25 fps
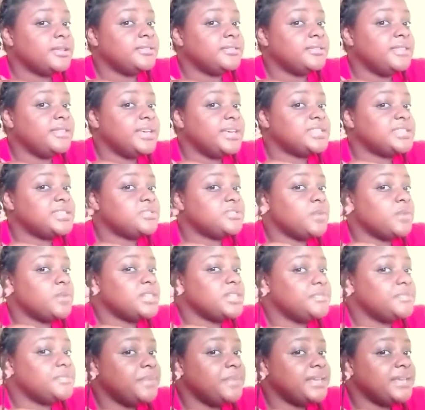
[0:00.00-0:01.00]
this
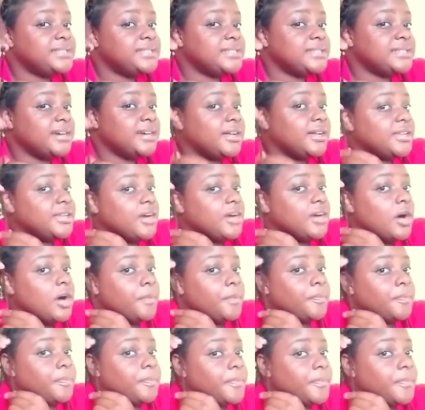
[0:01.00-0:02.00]
was basically
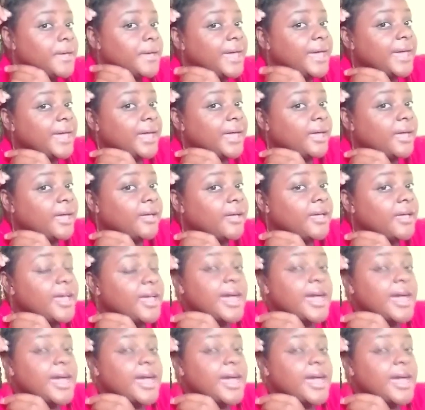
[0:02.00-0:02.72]
up hair,